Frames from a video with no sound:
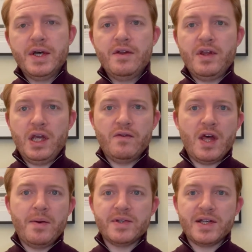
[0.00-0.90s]
thinking of
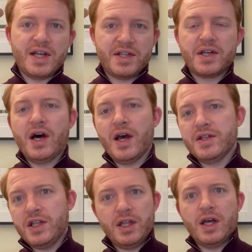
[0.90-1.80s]
names like Sassicaia,
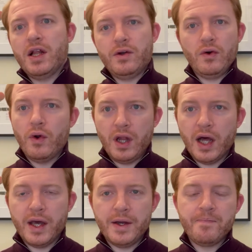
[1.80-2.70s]
Antignanello and
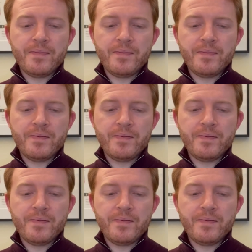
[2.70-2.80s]
Ornellaia.